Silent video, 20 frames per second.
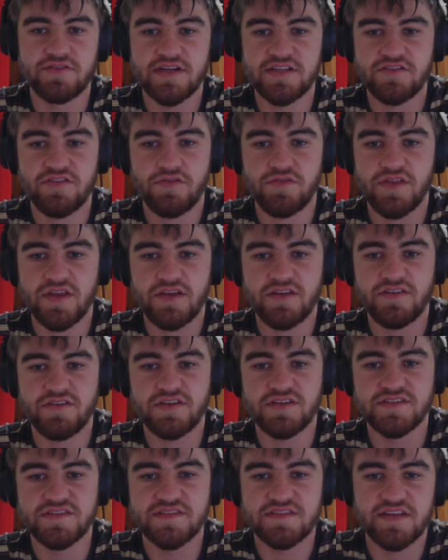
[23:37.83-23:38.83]
I don't think you
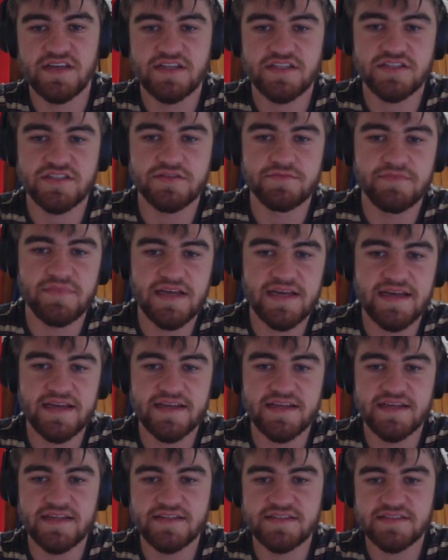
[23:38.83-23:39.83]
can select him,
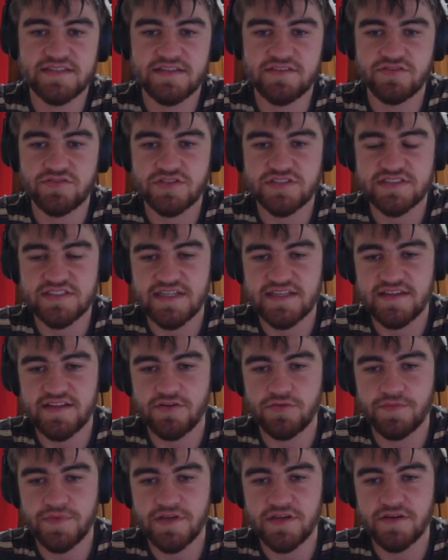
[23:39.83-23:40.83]
and it looks like
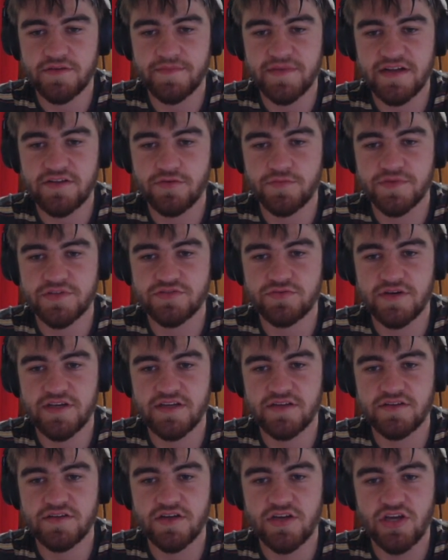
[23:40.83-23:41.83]
there'll be a battle
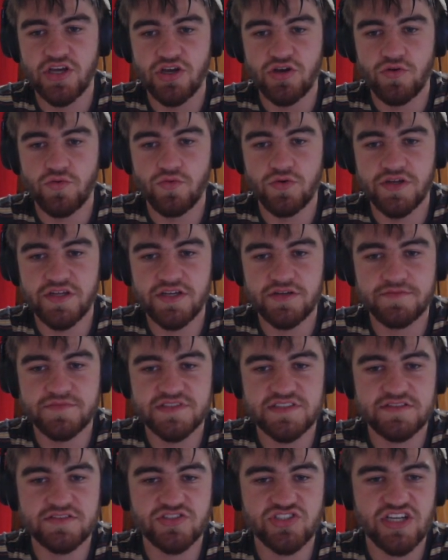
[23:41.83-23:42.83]
between
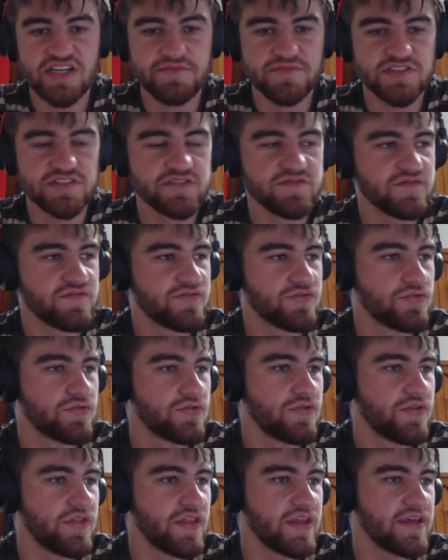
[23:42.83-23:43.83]
Williams and Jameson
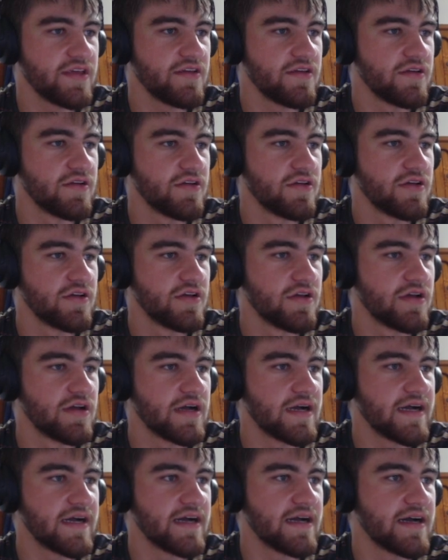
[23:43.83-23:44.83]
for the
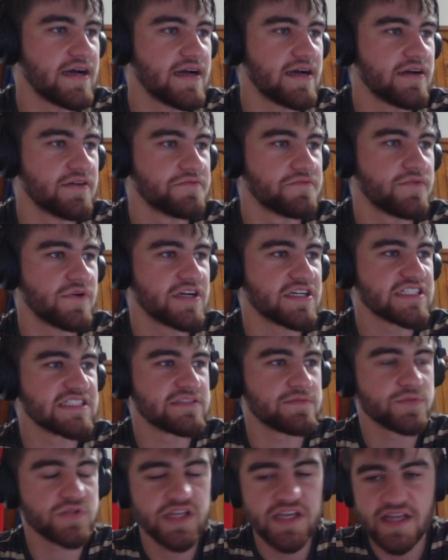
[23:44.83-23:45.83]
ruck
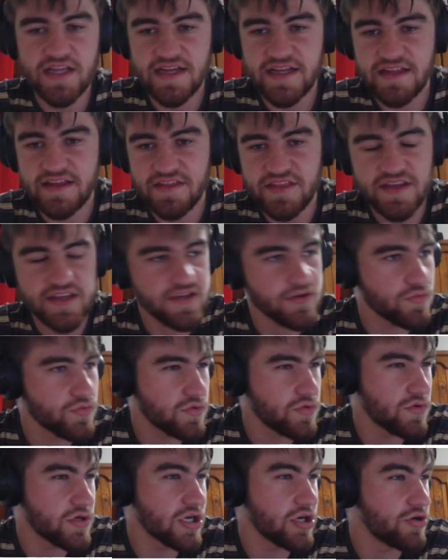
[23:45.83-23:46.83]
split, and I think it
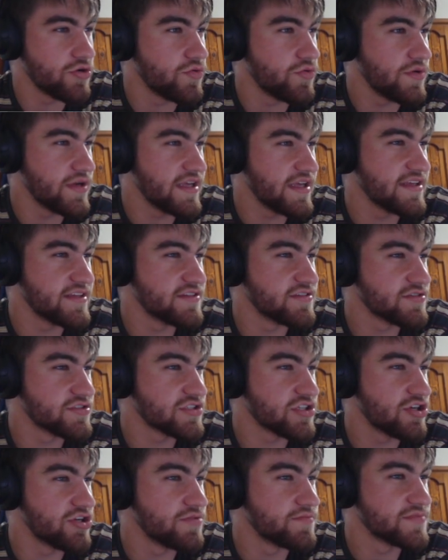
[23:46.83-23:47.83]
will go in
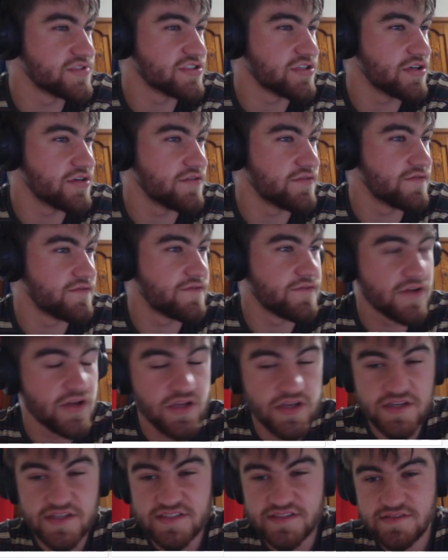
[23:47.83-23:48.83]
terms of
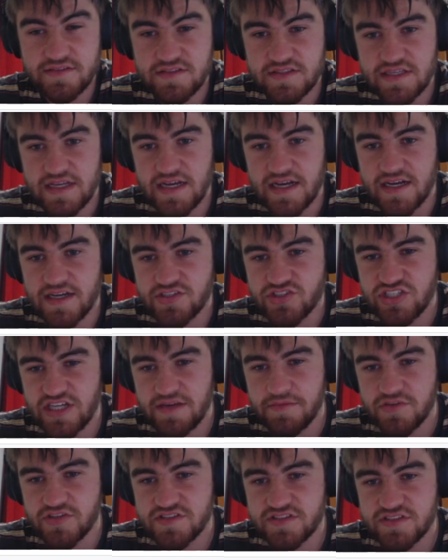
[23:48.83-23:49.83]

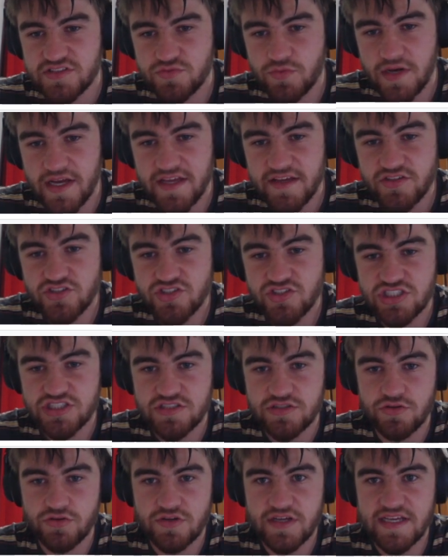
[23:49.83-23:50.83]
Jameson's way,
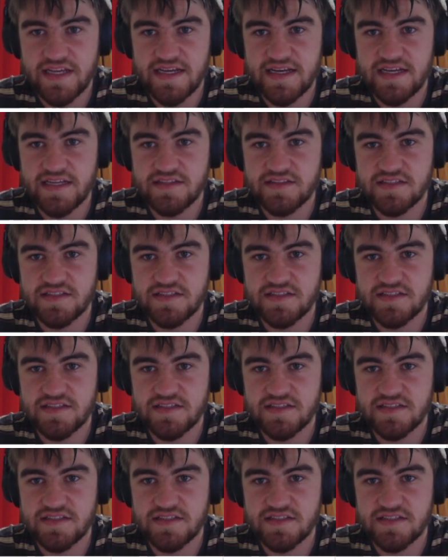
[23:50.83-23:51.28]
just looking at